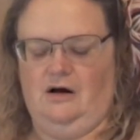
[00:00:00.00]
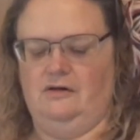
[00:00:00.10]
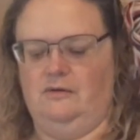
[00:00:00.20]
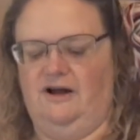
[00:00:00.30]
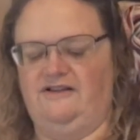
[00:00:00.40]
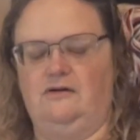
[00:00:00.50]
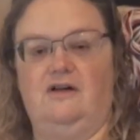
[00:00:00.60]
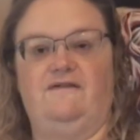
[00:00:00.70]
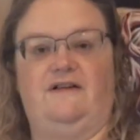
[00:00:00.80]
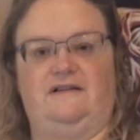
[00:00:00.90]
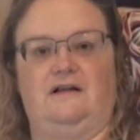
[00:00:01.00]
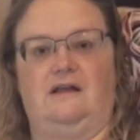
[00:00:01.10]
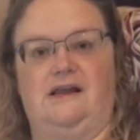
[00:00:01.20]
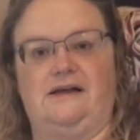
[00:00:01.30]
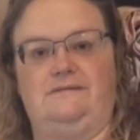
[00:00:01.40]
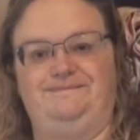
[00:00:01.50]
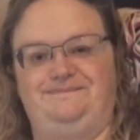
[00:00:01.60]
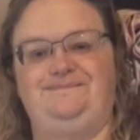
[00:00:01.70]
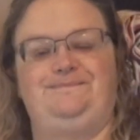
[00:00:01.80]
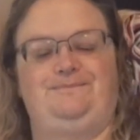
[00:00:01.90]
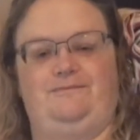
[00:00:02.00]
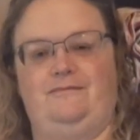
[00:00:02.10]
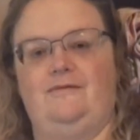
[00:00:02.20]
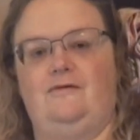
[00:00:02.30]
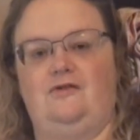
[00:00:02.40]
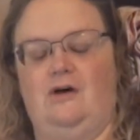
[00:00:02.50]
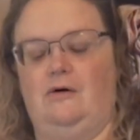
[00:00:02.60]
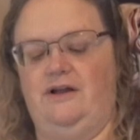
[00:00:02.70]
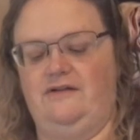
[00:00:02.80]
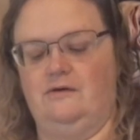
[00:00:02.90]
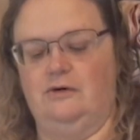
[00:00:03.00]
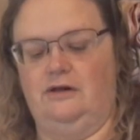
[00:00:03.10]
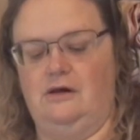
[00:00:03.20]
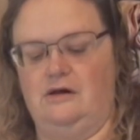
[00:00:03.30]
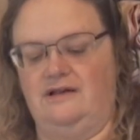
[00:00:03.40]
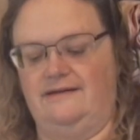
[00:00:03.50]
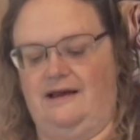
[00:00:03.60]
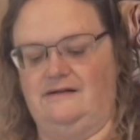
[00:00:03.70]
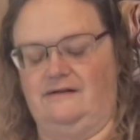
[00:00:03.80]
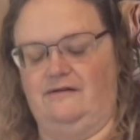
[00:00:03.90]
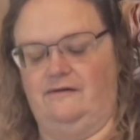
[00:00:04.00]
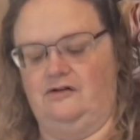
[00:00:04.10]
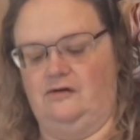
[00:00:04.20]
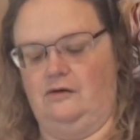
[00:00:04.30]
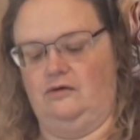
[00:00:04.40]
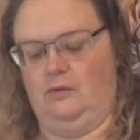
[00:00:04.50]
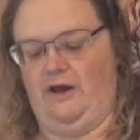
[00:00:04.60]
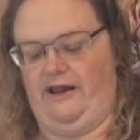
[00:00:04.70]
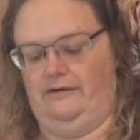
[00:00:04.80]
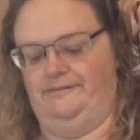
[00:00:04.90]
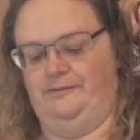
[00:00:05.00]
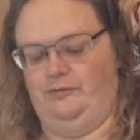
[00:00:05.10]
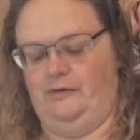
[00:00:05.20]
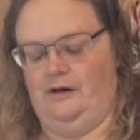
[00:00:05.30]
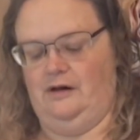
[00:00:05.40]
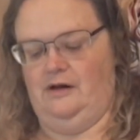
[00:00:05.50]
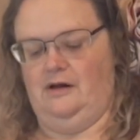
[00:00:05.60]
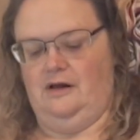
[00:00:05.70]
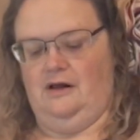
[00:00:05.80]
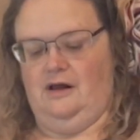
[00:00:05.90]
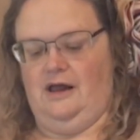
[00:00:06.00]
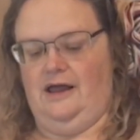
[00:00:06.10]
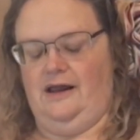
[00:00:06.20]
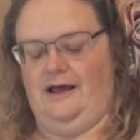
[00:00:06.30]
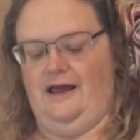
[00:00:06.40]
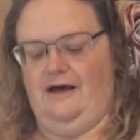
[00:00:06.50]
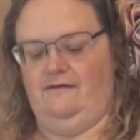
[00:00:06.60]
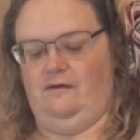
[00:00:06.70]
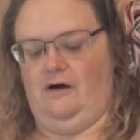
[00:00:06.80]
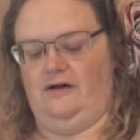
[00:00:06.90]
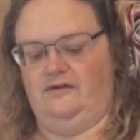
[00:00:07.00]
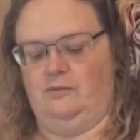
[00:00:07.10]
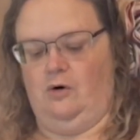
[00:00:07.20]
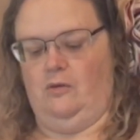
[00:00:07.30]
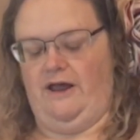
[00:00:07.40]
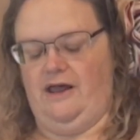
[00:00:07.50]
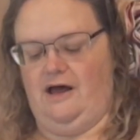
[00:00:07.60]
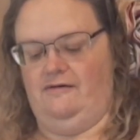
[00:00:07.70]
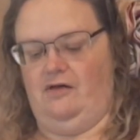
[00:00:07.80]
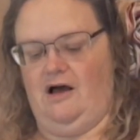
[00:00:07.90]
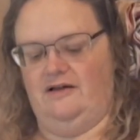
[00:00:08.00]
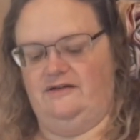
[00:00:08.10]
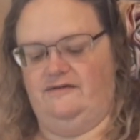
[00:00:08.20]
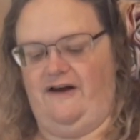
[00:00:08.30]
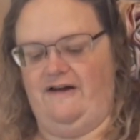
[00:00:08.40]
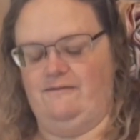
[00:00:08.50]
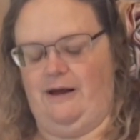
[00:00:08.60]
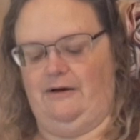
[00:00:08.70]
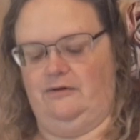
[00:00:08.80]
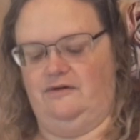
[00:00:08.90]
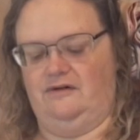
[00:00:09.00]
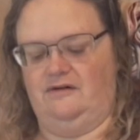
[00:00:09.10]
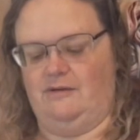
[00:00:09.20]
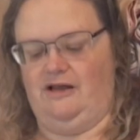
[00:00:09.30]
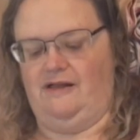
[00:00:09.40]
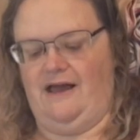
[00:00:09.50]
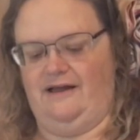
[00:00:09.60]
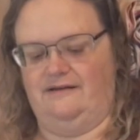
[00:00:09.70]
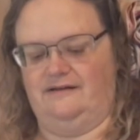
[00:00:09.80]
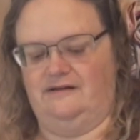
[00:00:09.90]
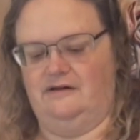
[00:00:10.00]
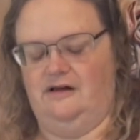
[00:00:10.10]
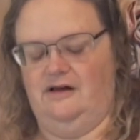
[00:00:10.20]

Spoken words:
Otherwise, you get physically ill. So it's a really good incentive to lose weight. And I have lost more weight. I've lost 5 pounds since my last